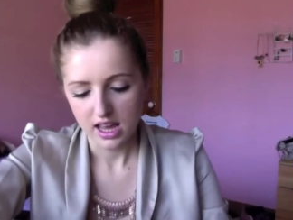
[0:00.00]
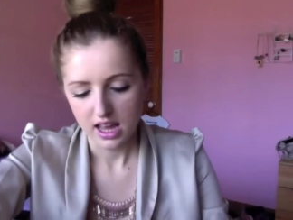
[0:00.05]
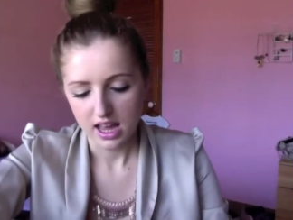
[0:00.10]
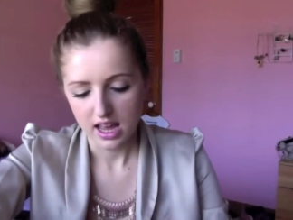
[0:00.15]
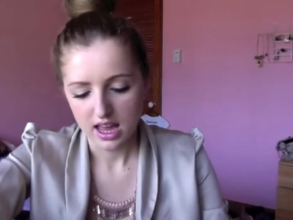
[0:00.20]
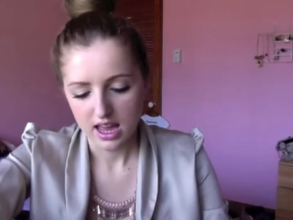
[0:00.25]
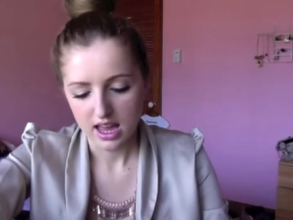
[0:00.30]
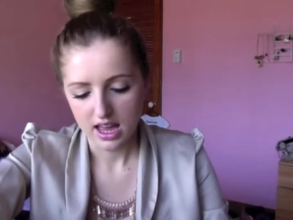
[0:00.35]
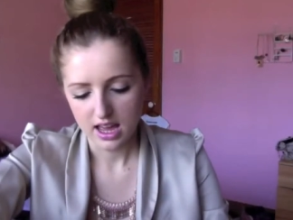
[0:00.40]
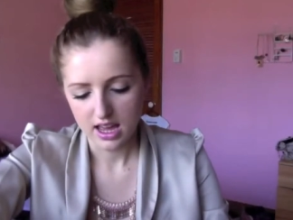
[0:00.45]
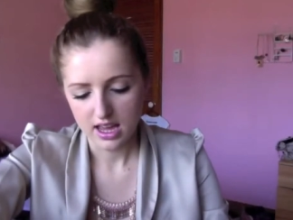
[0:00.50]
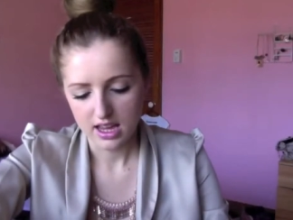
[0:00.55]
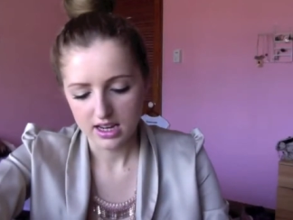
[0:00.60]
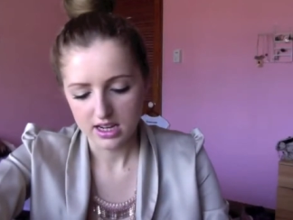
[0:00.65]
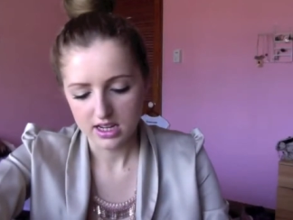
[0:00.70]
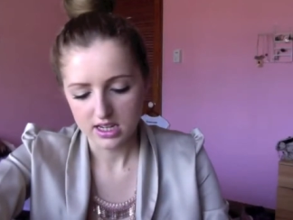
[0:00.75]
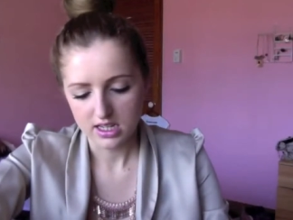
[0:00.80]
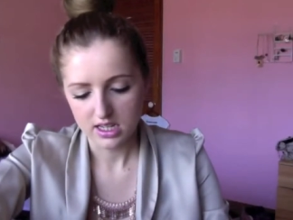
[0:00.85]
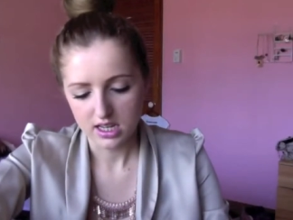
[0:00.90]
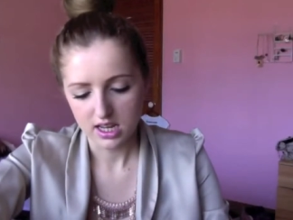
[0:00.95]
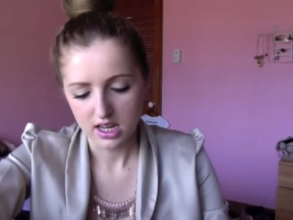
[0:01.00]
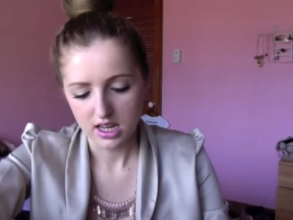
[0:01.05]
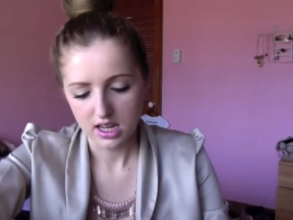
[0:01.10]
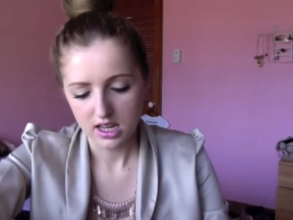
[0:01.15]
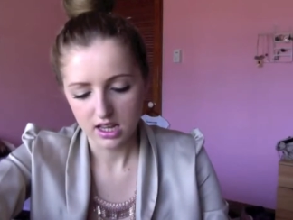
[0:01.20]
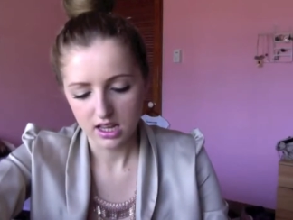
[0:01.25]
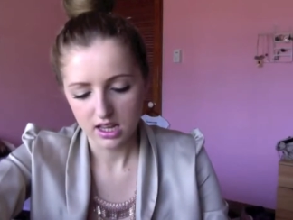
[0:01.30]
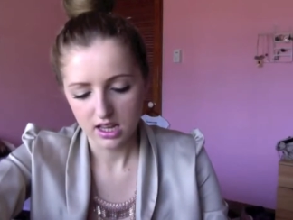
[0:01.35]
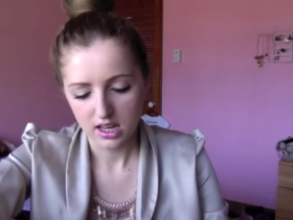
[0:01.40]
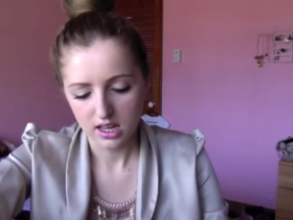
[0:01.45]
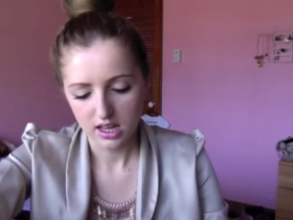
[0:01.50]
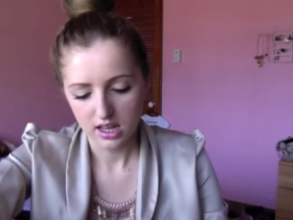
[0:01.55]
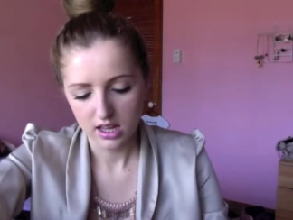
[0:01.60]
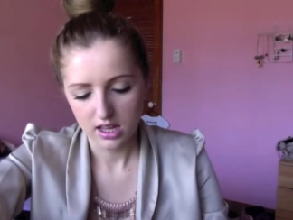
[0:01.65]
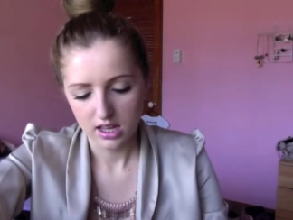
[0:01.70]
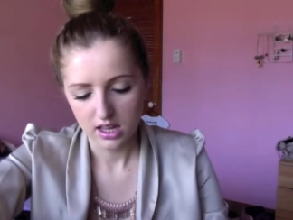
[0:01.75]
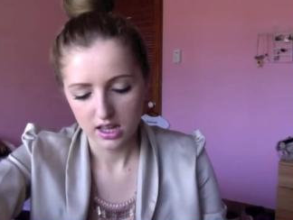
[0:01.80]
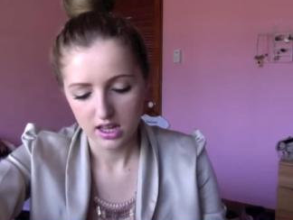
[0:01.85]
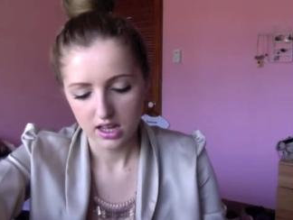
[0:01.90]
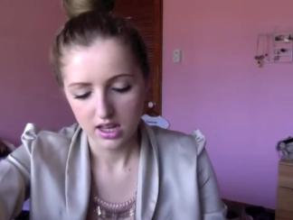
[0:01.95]
And
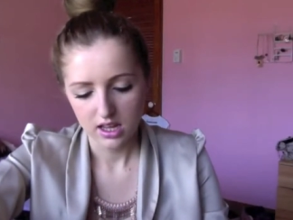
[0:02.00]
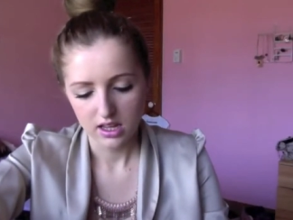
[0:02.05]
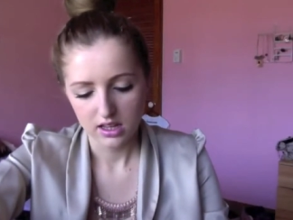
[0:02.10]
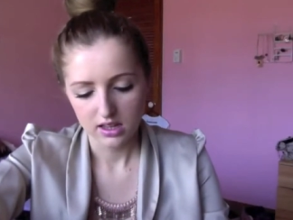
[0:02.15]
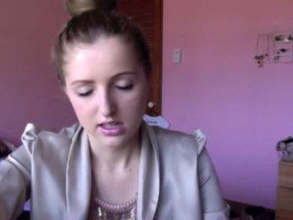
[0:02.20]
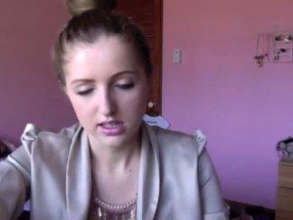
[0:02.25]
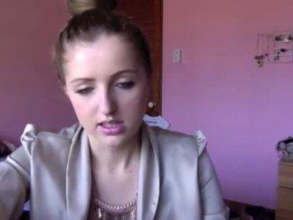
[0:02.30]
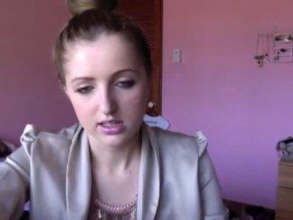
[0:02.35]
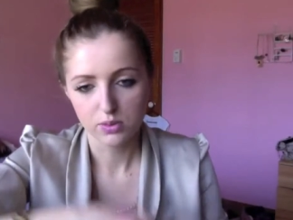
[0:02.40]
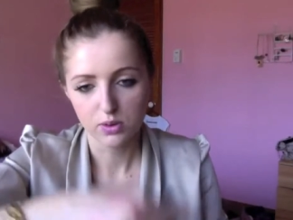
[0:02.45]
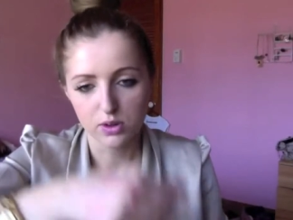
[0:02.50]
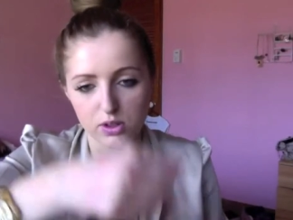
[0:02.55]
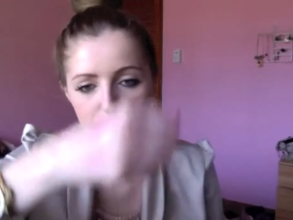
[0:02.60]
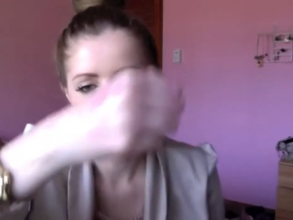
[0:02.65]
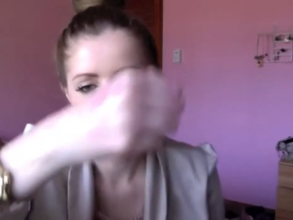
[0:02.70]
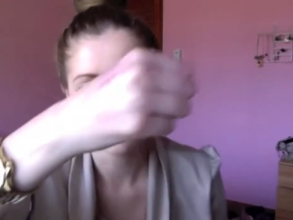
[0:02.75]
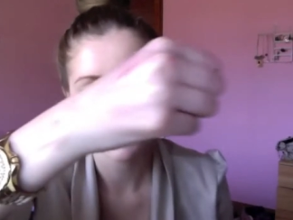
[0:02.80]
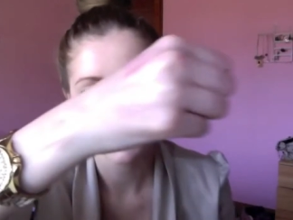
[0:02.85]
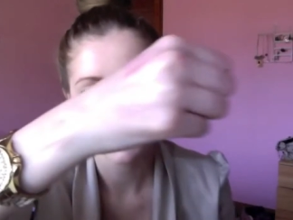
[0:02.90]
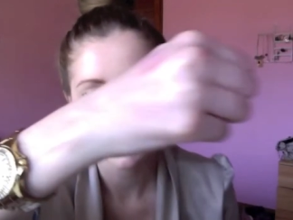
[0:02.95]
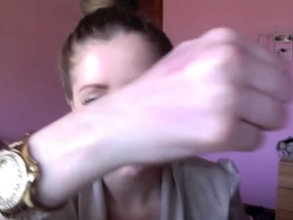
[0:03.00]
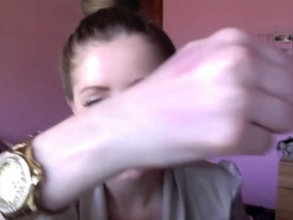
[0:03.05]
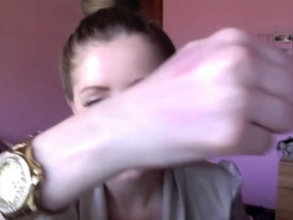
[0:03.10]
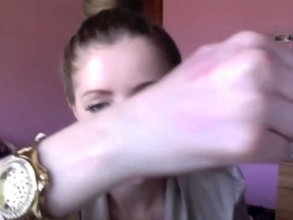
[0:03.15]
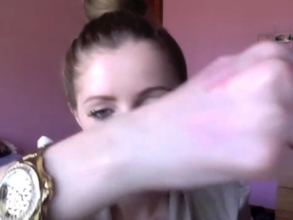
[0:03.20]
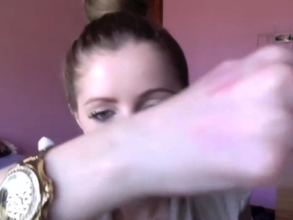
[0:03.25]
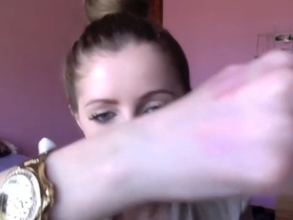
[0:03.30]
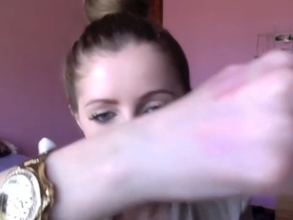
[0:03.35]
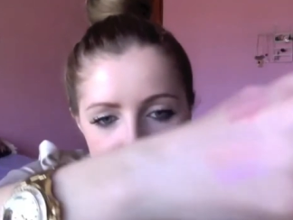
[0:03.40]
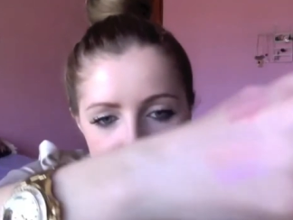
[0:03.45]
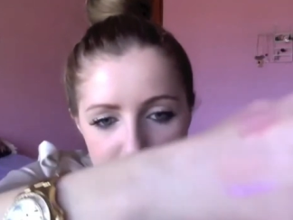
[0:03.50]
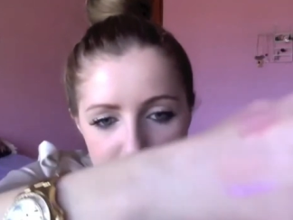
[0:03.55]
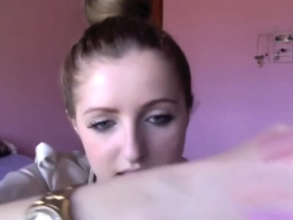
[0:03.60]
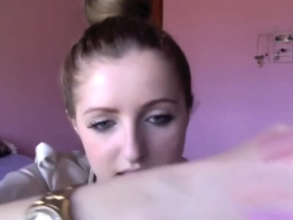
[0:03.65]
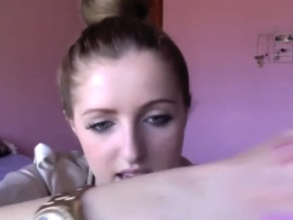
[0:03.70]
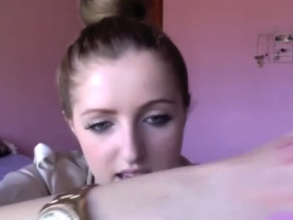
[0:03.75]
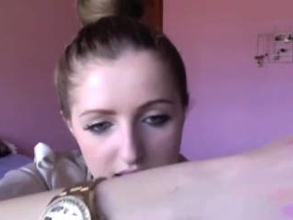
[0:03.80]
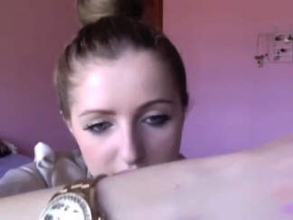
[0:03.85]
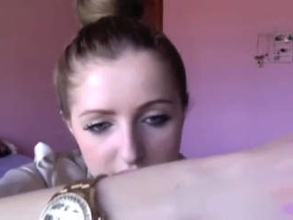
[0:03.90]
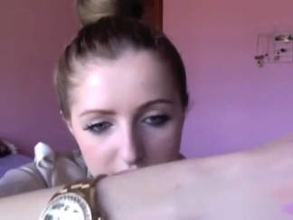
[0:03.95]
this swatch of it is
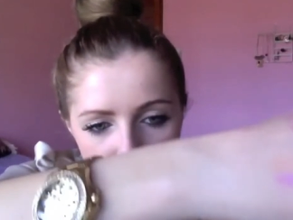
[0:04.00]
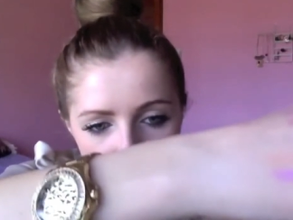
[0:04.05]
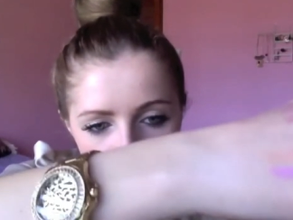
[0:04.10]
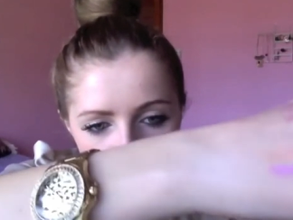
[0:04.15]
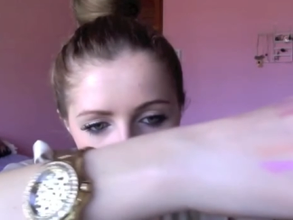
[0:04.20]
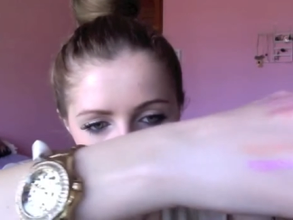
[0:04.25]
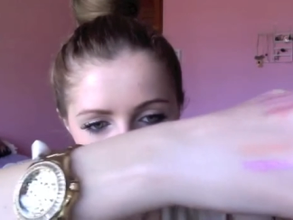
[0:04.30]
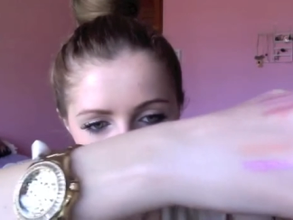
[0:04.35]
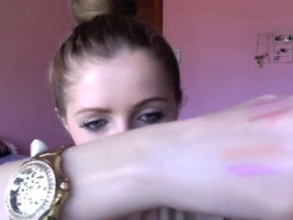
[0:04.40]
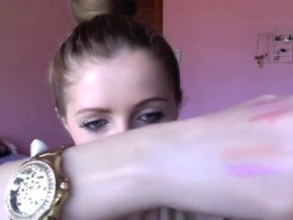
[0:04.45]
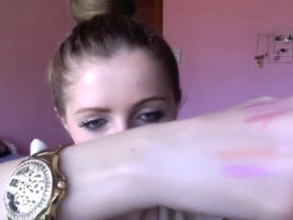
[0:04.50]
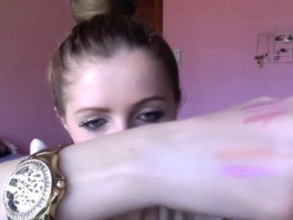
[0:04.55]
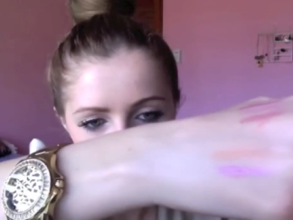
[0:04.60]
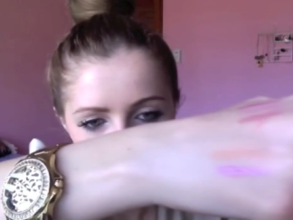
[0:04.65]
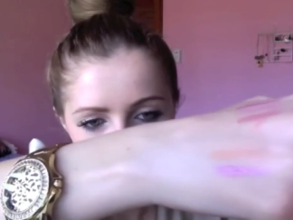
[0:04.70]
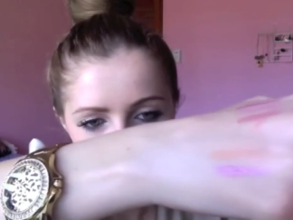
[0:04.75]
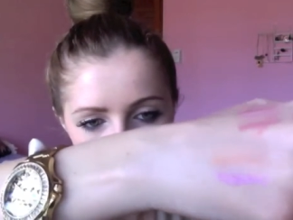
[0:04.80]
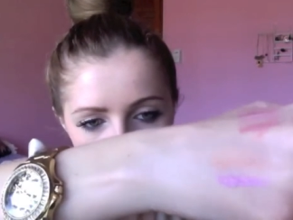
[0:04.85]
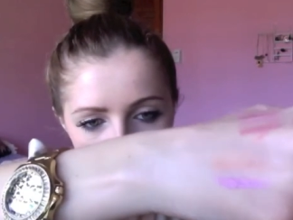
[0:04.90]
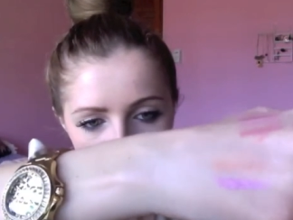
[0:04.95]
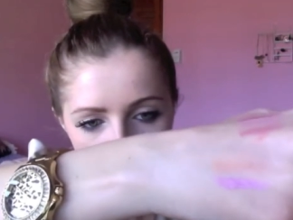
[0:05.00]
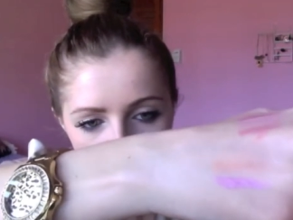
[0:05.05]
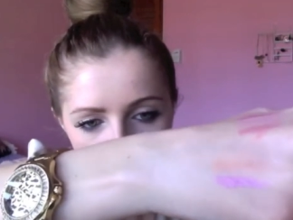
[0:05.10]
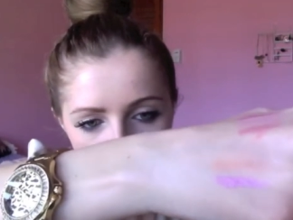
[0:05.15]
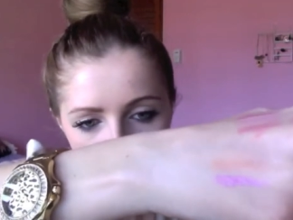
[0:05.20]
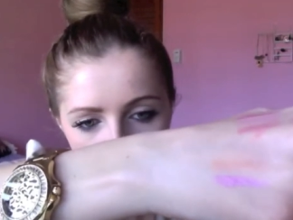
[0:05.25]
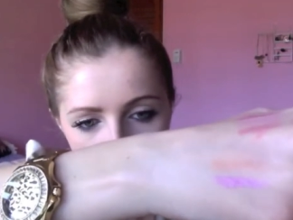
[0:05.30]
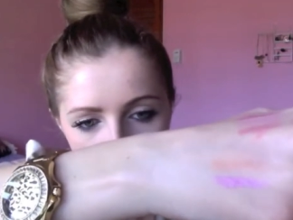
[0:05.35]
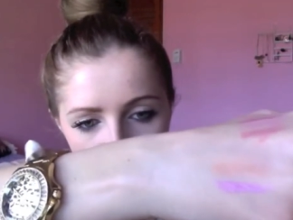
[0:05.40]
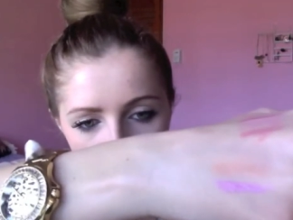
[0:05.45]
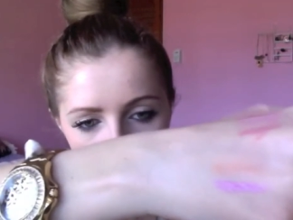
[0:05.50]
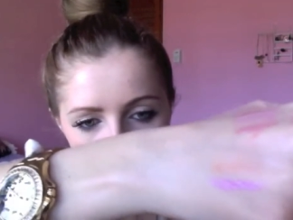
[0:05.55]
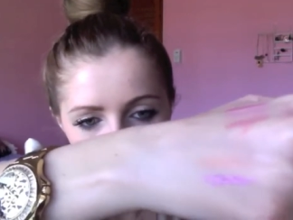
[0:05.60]
there under creamsicle.